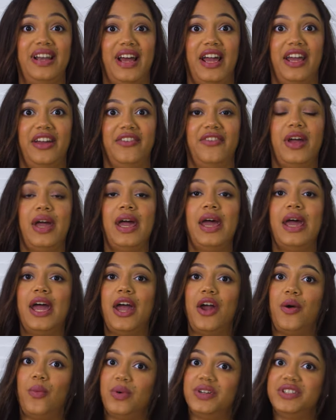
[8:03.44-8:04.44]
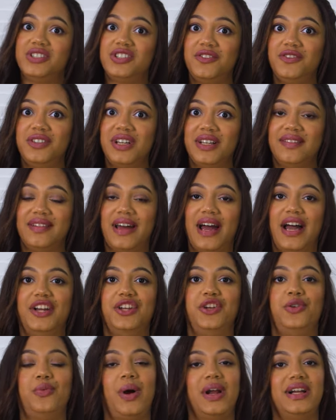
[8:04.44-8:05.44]
knife. And once you've done
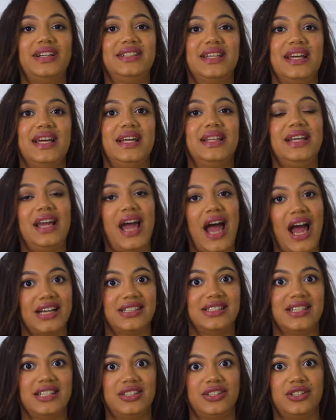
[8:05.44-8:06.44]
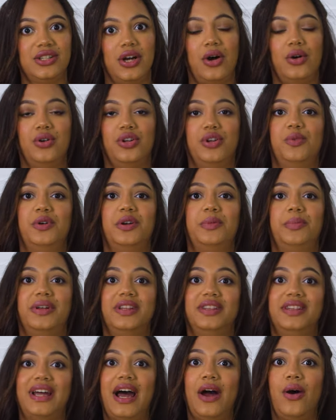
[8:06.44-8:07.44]
that, you want to take the excess dough, you want to
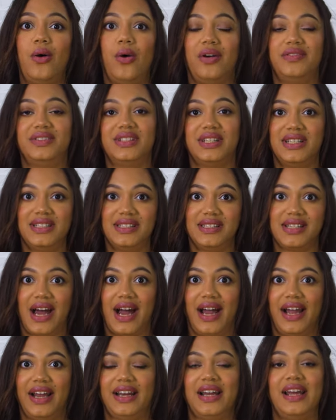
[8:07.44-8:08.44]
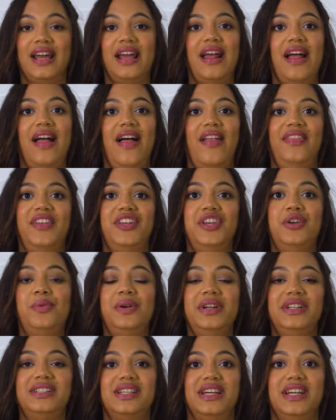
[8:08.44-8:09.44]
put that off to the side, and then you
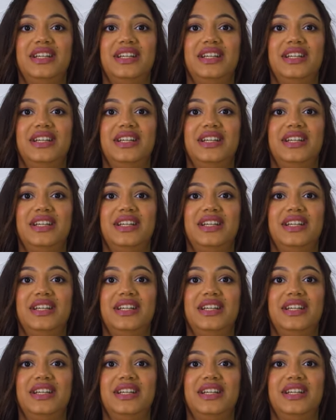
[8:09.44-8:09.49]
want to